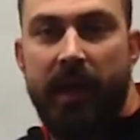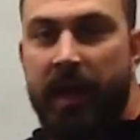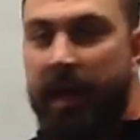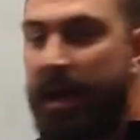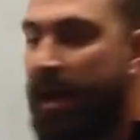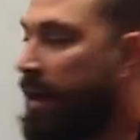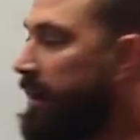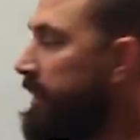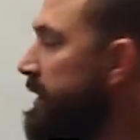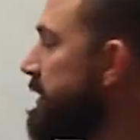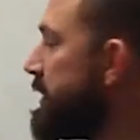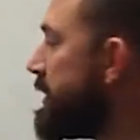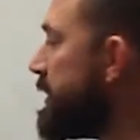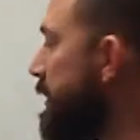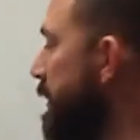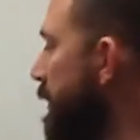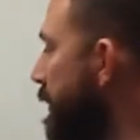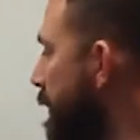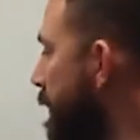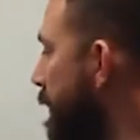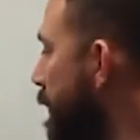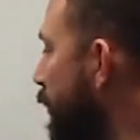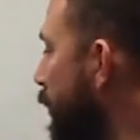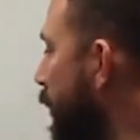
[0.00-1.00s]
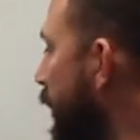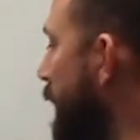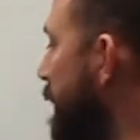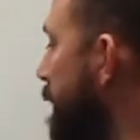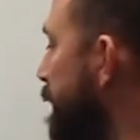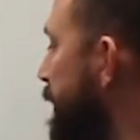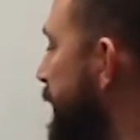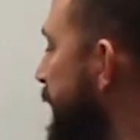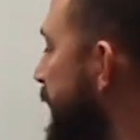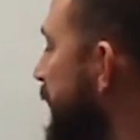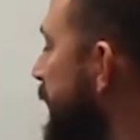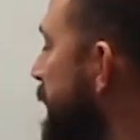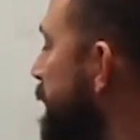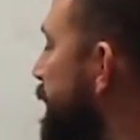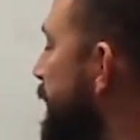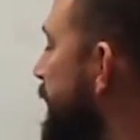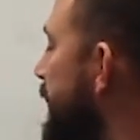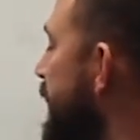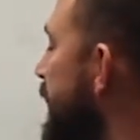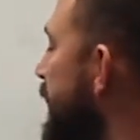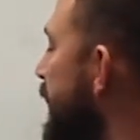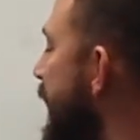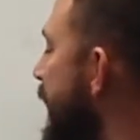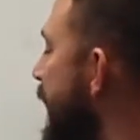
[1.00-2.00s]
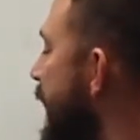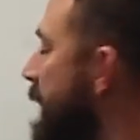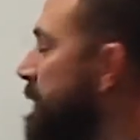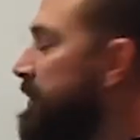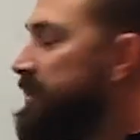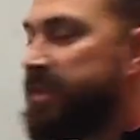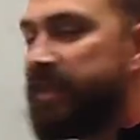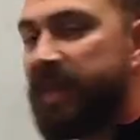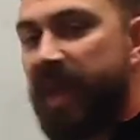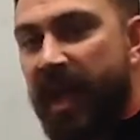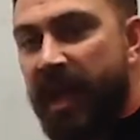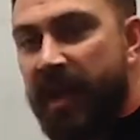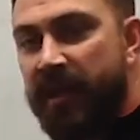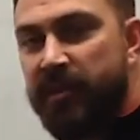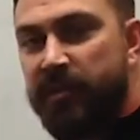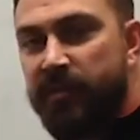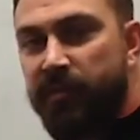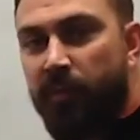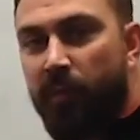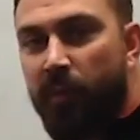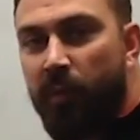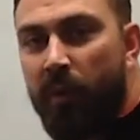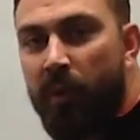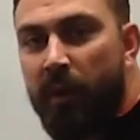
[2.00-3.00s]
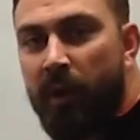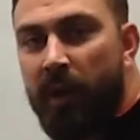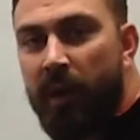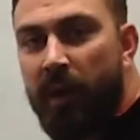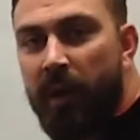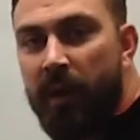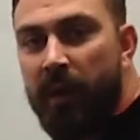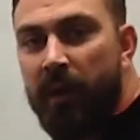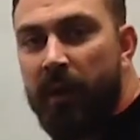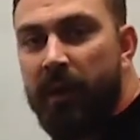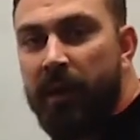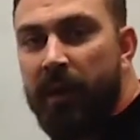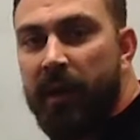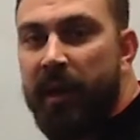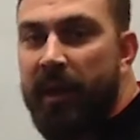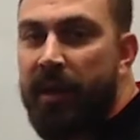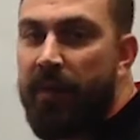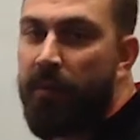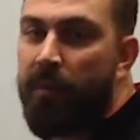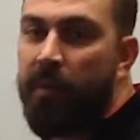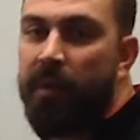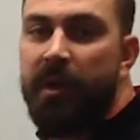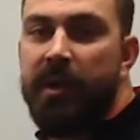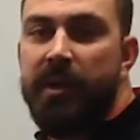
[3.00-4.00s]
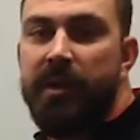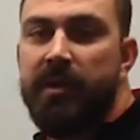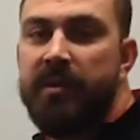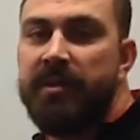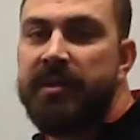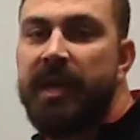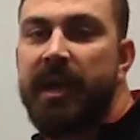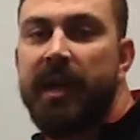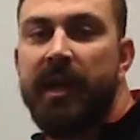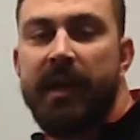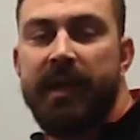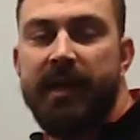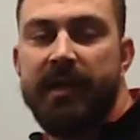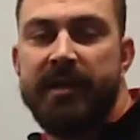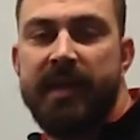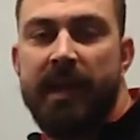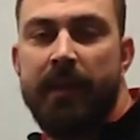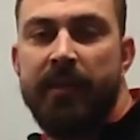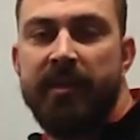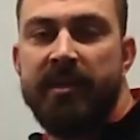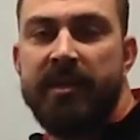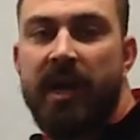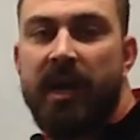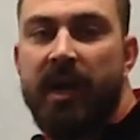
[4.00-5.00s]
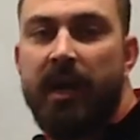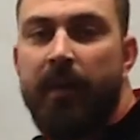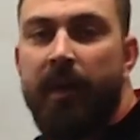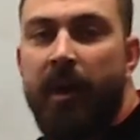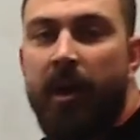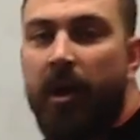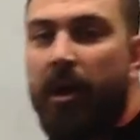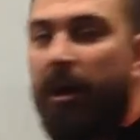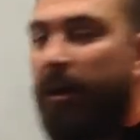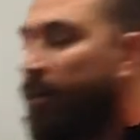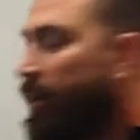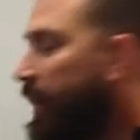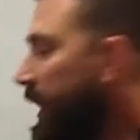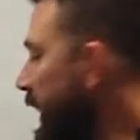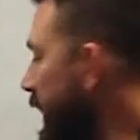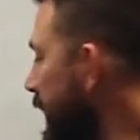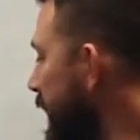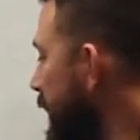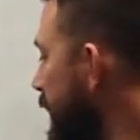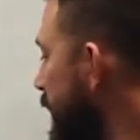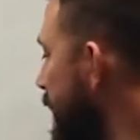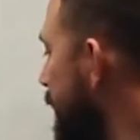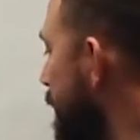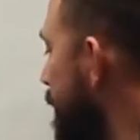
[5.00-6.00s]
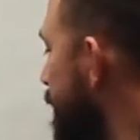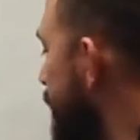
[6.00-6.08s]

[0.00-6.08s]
And what BPM stands for, we're going to use that anytime we talk about heart rate.